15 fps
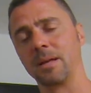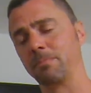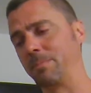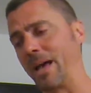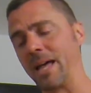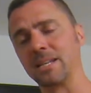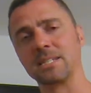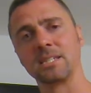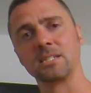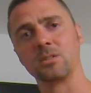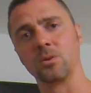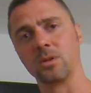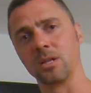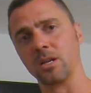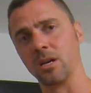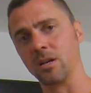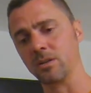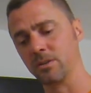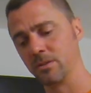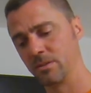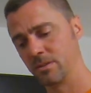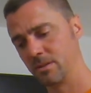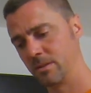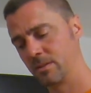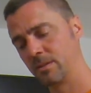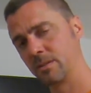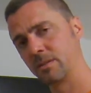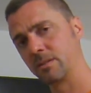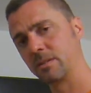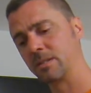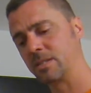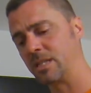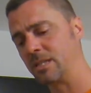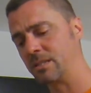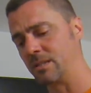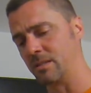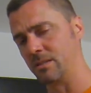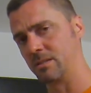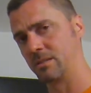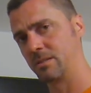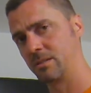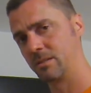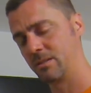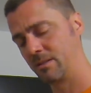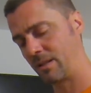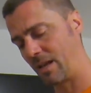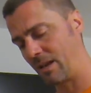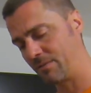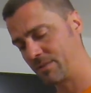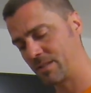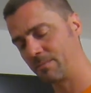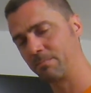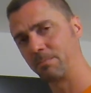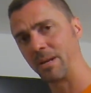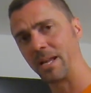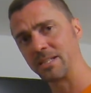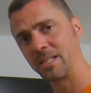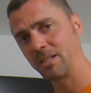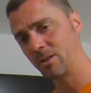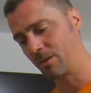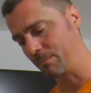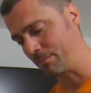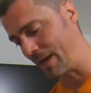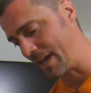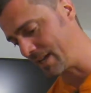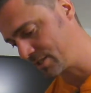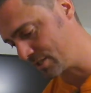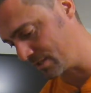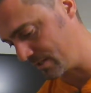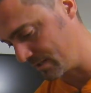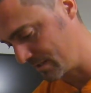abandoned all alone. Jesus, have some bloody compassion.